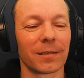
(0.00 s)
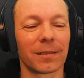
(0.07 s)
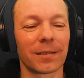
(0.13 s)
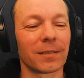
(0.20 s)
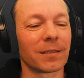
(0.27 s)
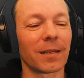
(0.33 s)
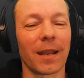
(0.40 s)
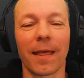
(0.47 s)

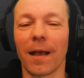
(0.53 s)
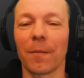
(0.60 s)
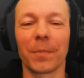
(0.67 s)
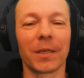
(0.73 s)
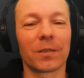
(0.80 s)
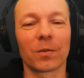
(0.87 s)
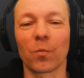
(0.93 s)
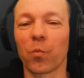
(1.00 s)
didn't allow
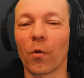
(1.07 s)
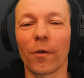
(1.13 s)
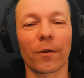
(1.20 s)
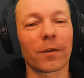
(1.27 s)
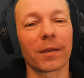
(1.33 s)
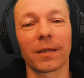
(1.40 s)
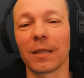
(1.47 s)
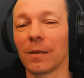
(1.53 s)
me to
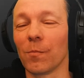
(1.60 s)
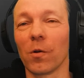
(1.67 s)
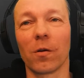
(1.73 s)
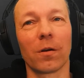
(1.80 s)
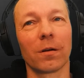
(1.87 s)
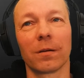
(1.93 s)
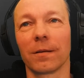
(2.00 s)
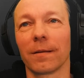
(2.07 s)
work anymore.